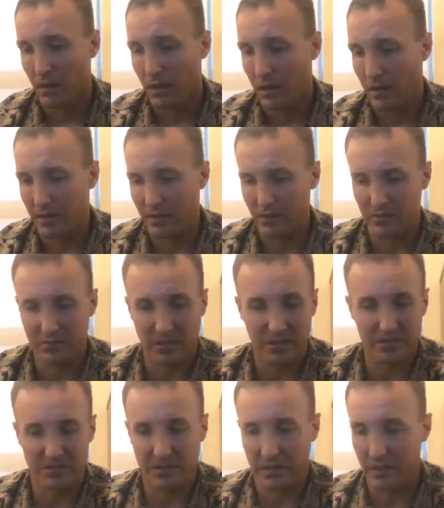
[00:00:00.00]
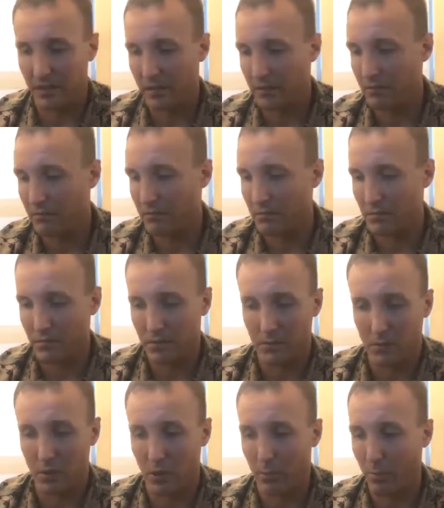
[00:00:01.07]
And he goes on to say that
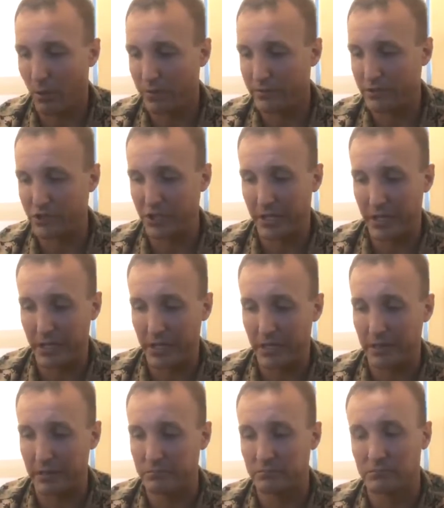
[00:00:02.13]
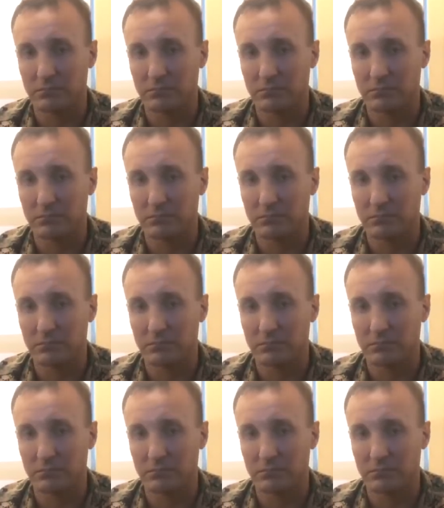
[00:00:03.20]
we're all part of a chain.